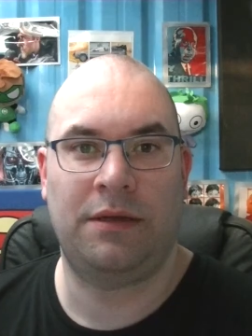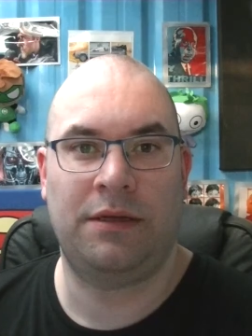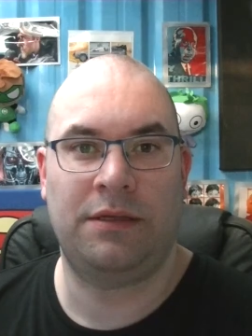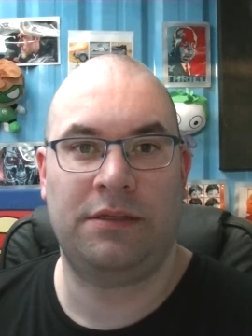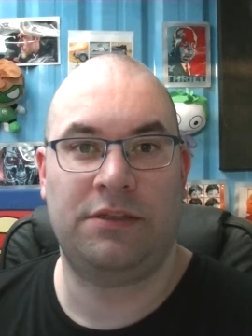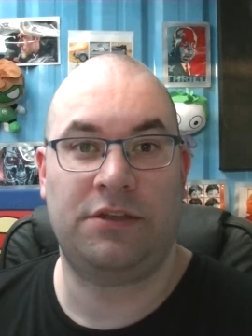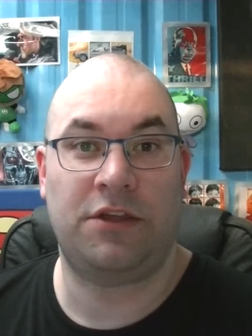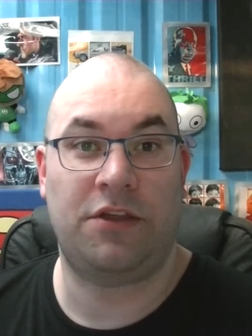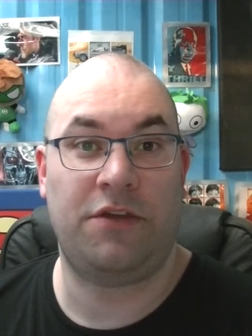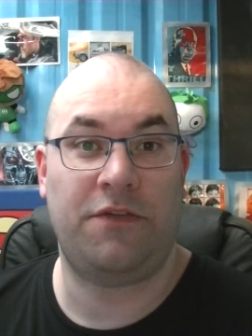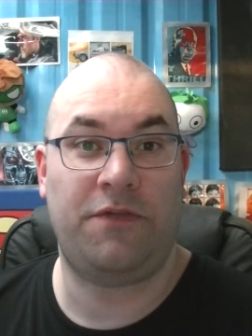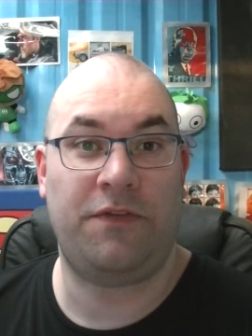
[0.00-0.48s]

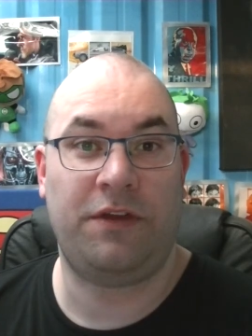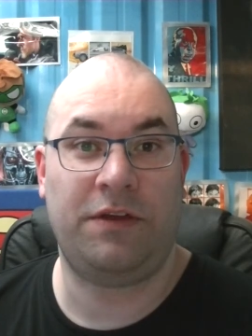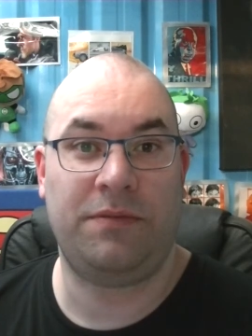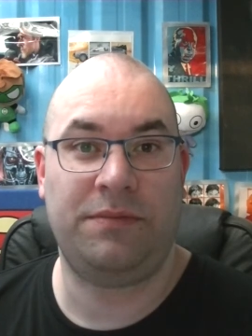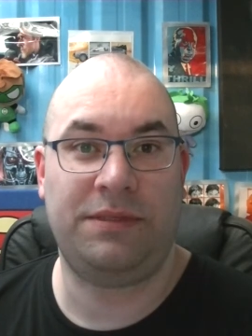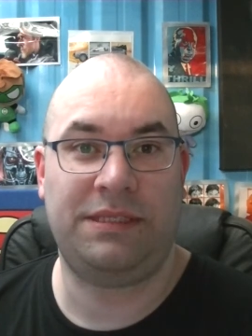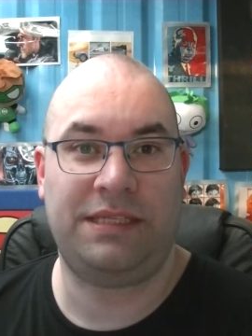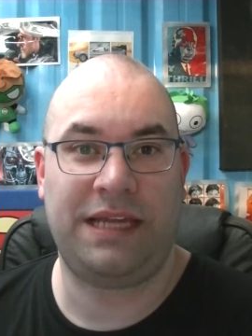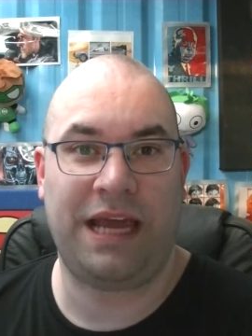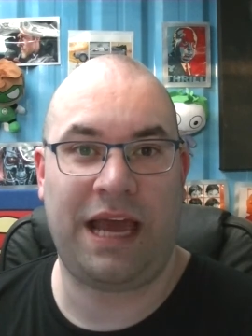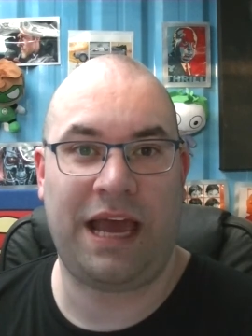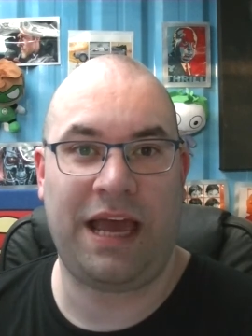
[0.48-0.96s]
So the
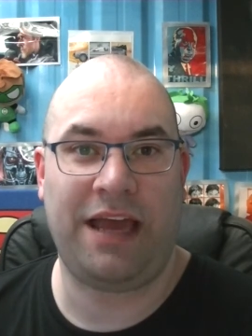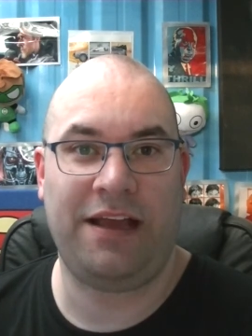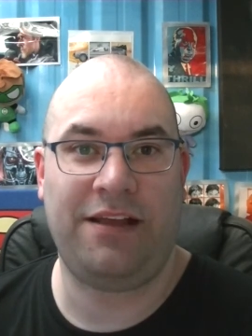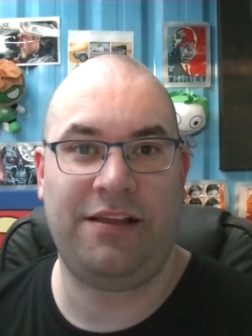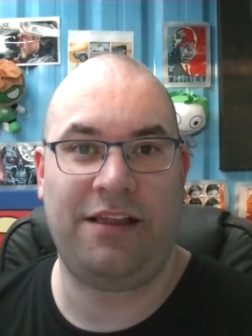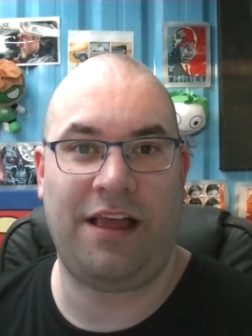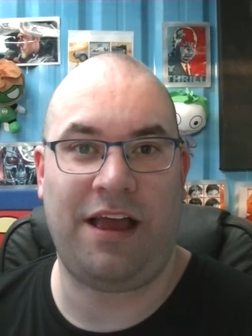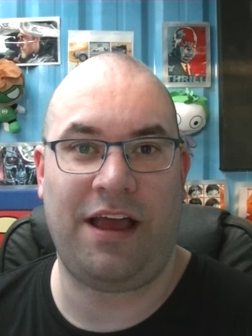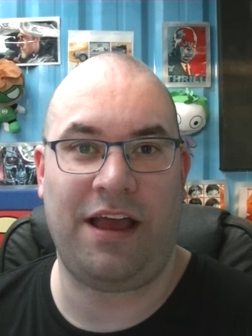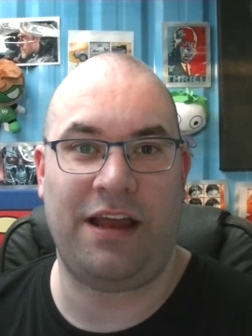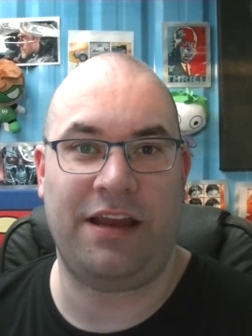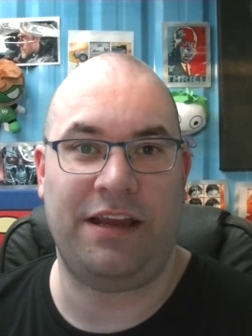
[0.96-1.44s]
film's
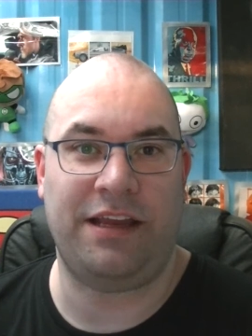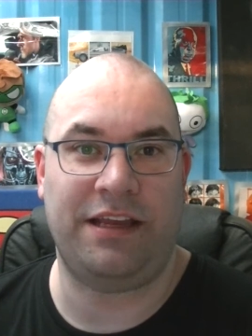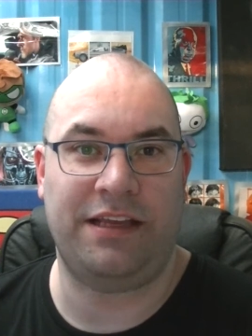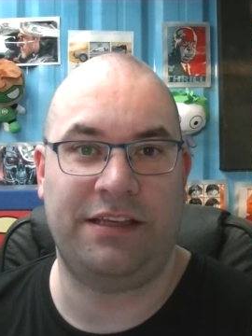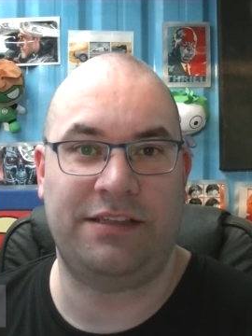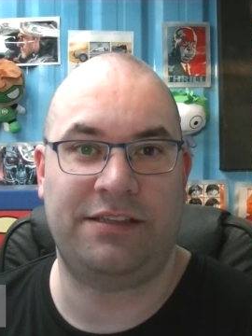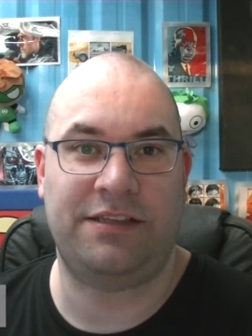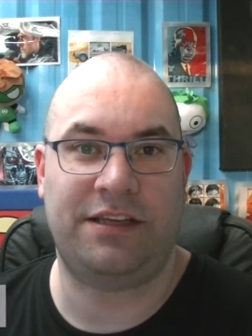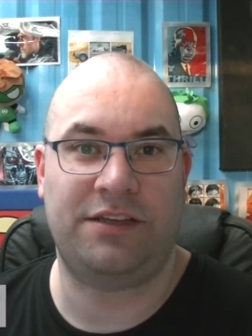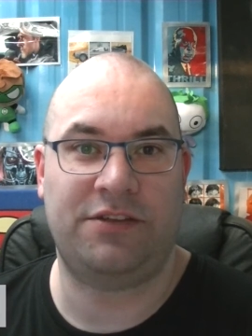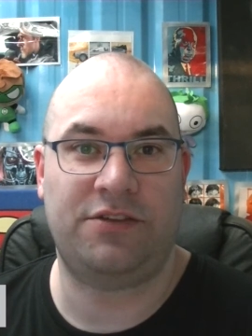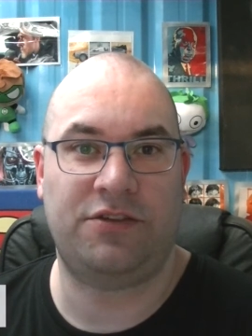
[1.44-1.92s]
tagline
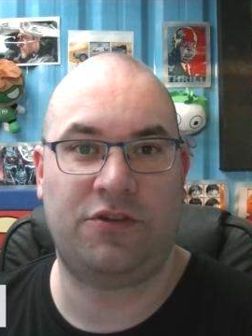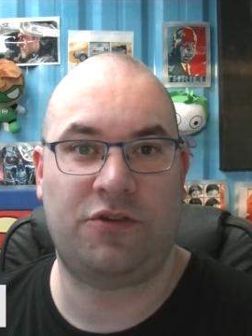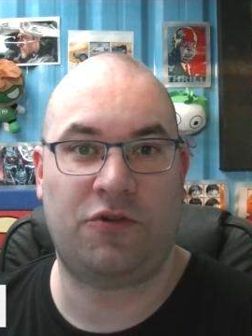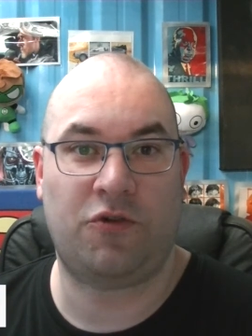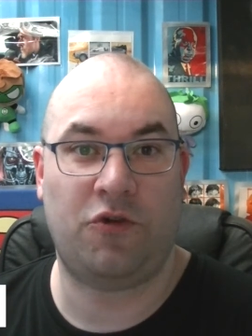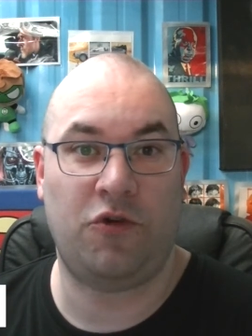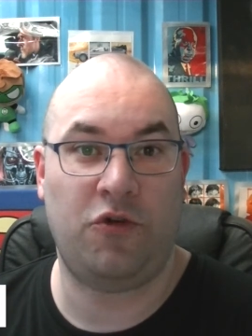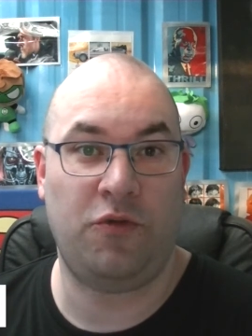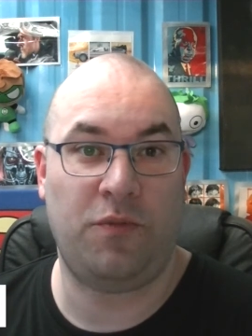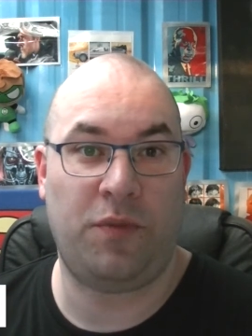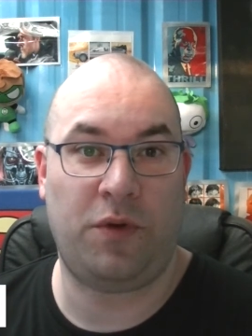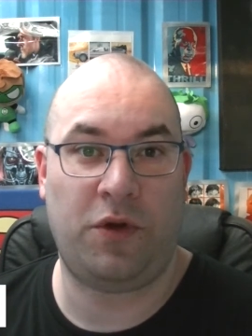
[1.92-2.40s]
is a
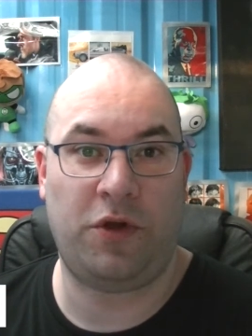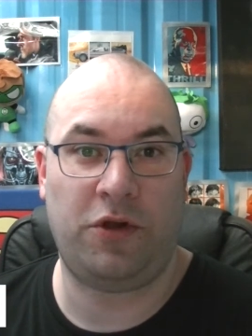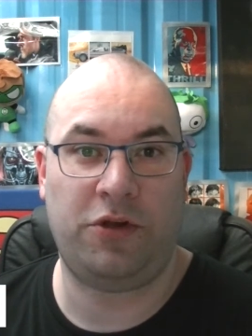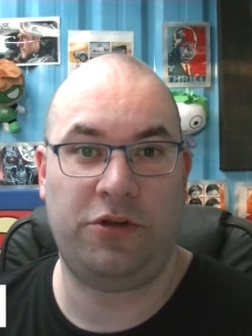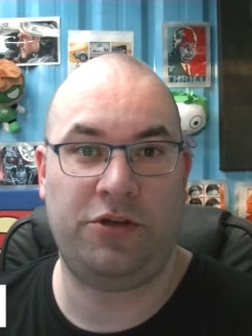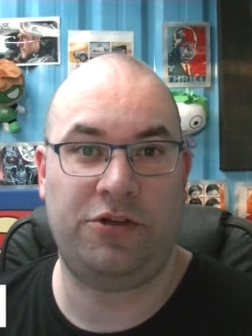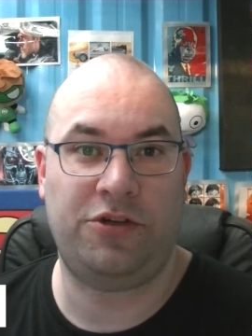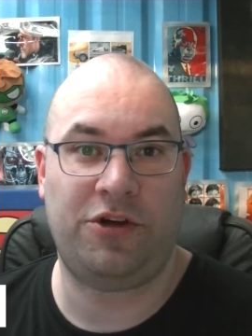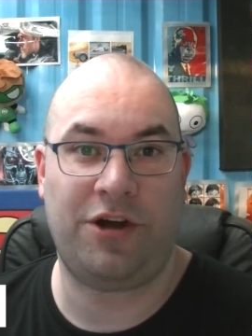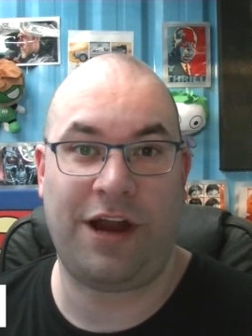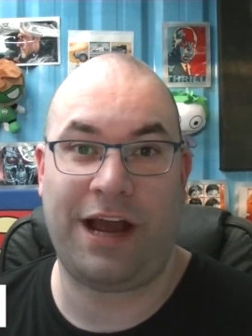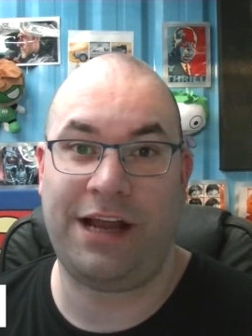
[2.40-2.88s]
screwball
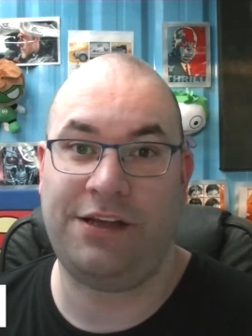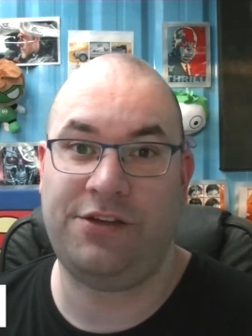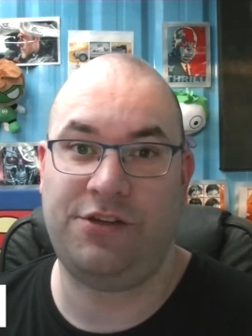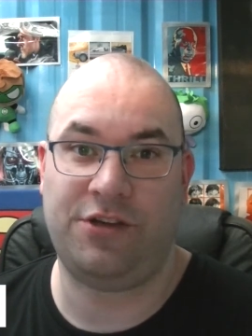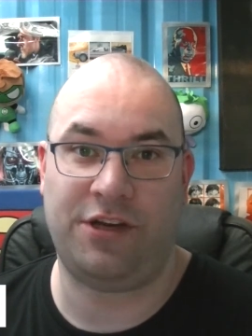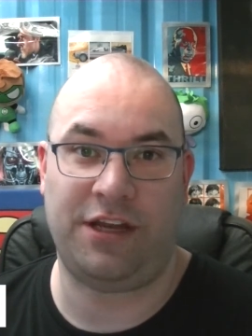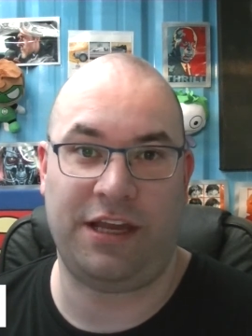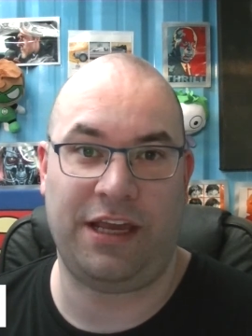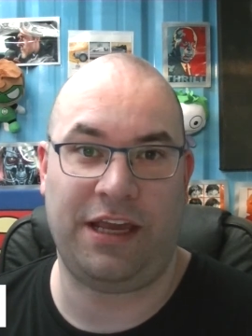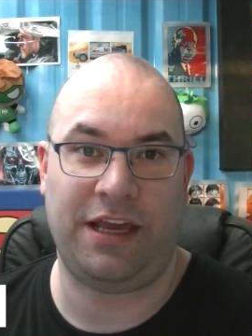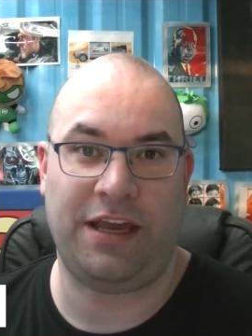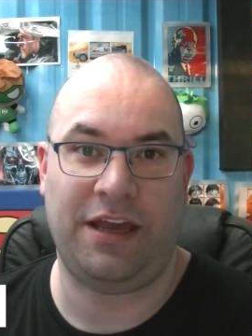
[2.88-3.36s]

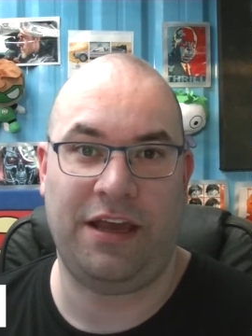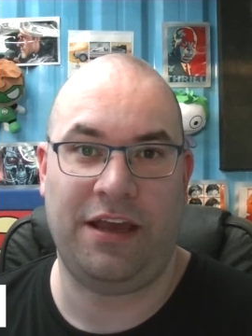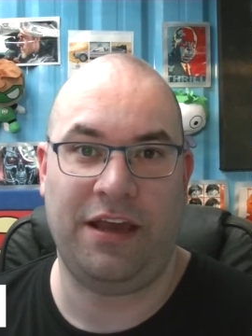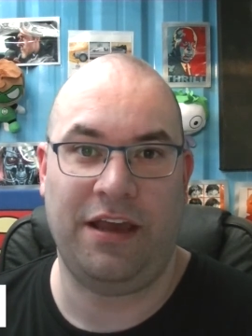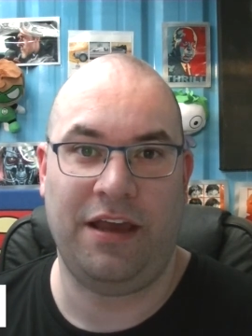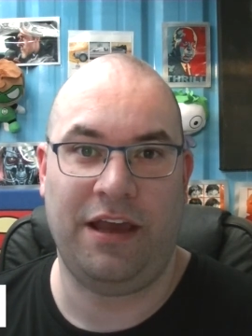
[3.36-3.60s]
tragedy,